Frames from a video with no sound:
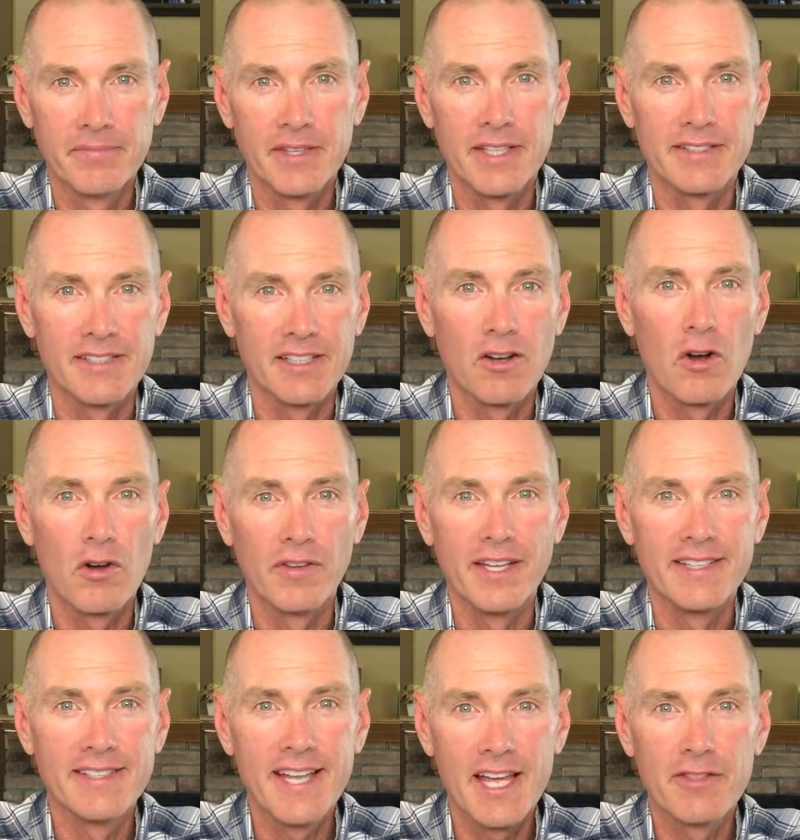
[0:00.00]
It's called a
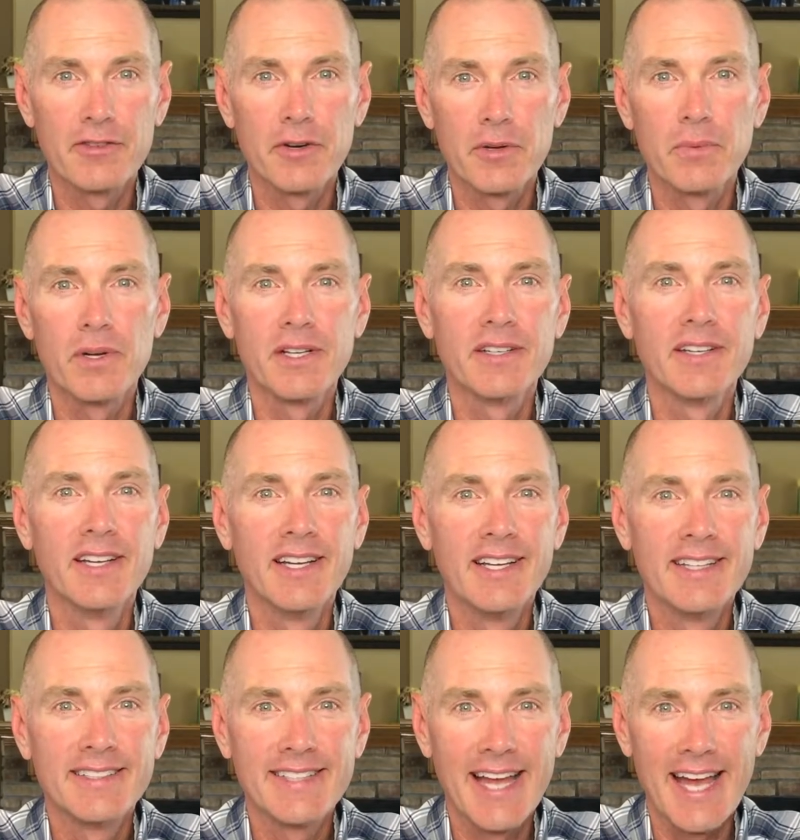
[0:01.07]
1031
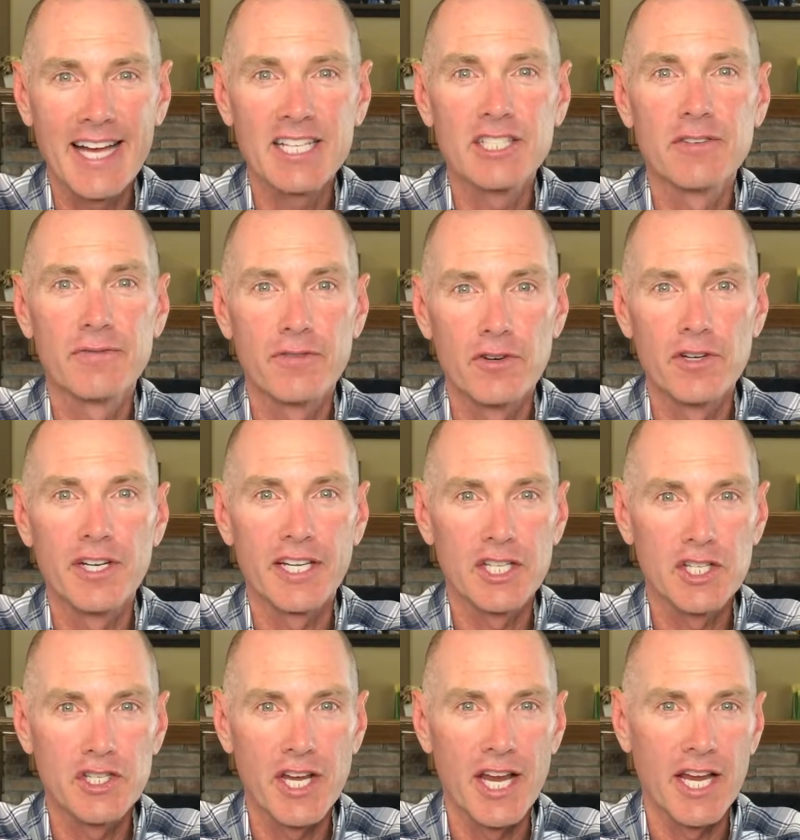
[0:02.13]
tax-deferred
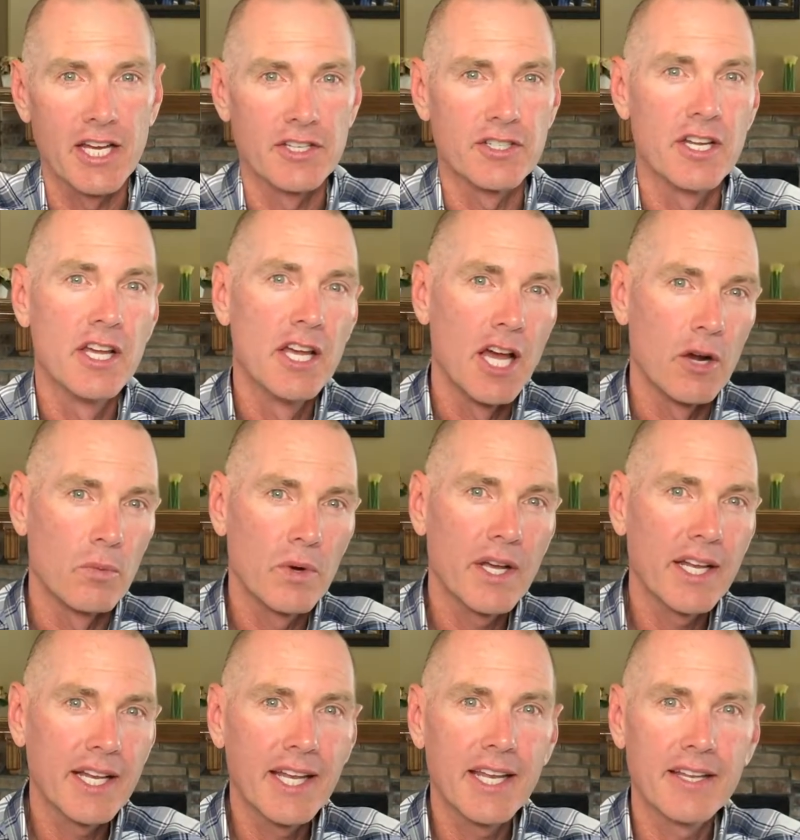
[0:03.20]
exchange. And we're
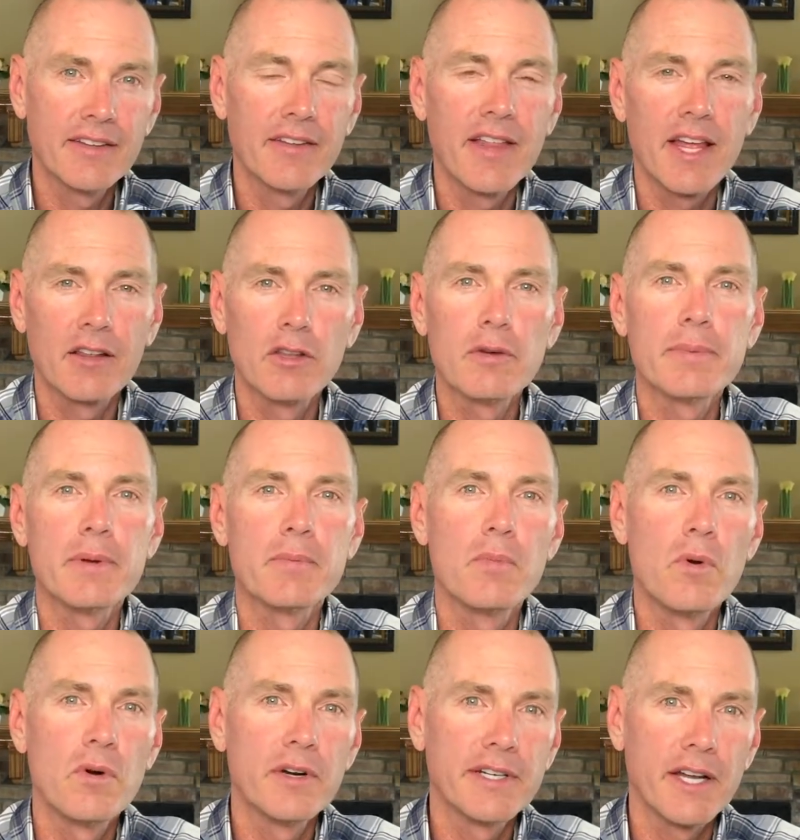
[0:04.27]
going to get into that a little bit
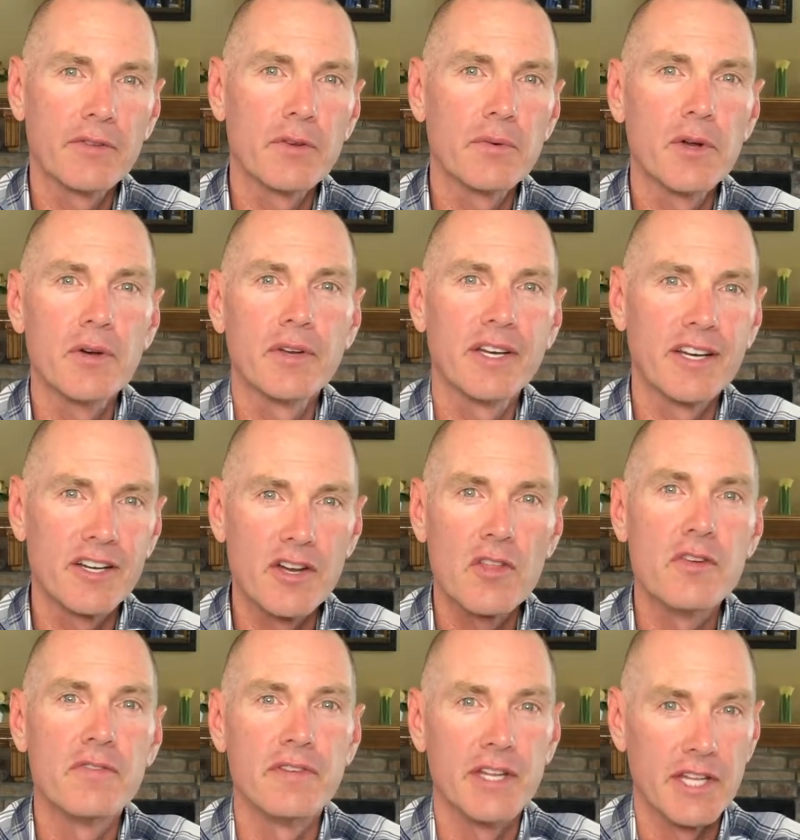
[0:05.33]
more down the road in
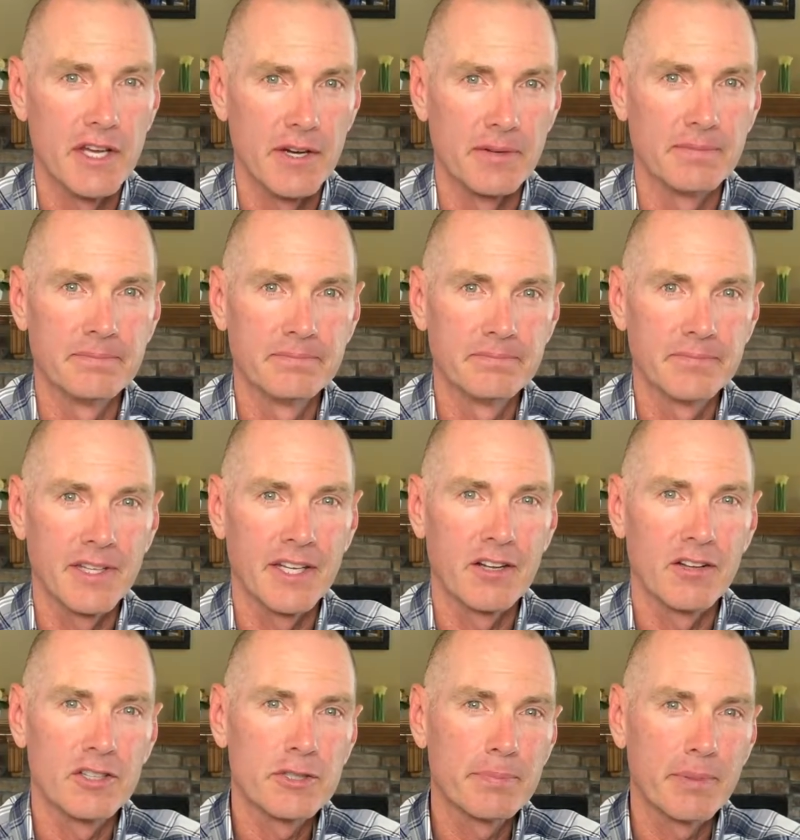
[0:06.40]
another video. And I'll
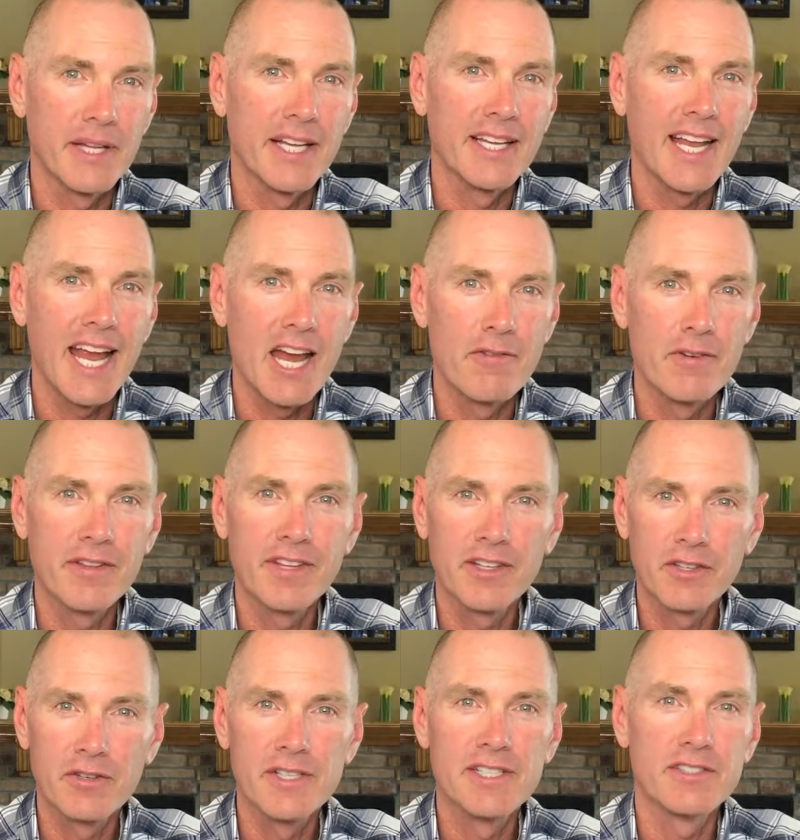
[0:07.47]
explain everything
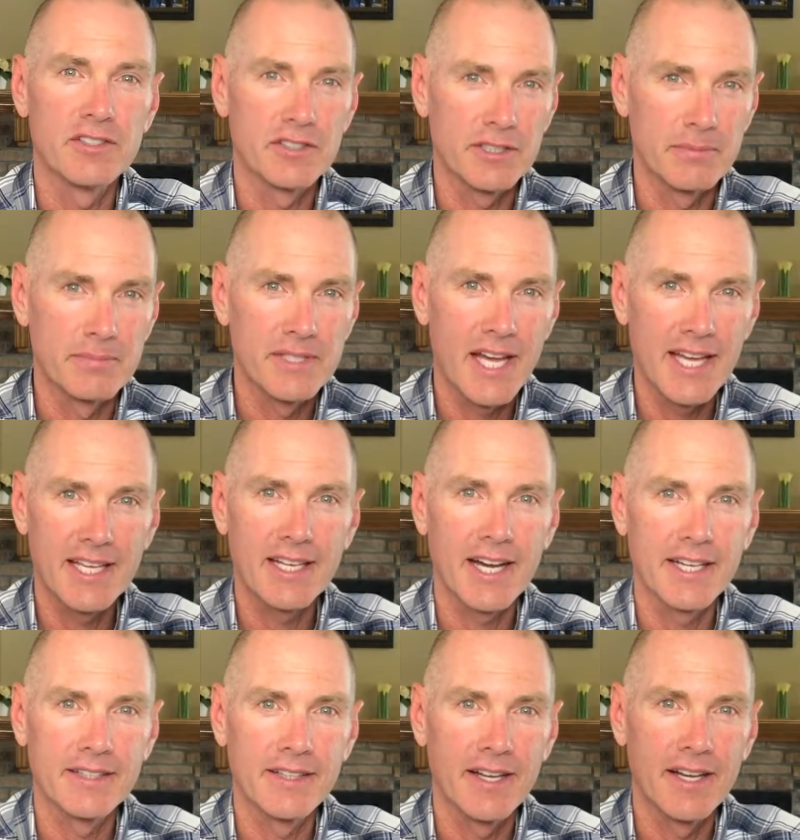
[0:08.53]
there is. There's some tight
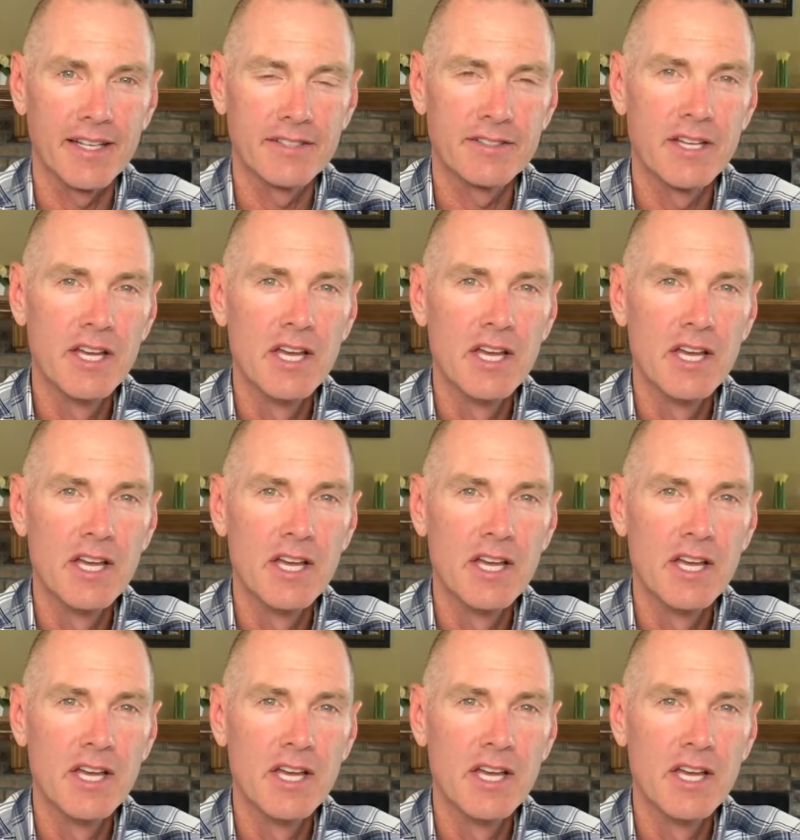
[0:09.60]
guidelines,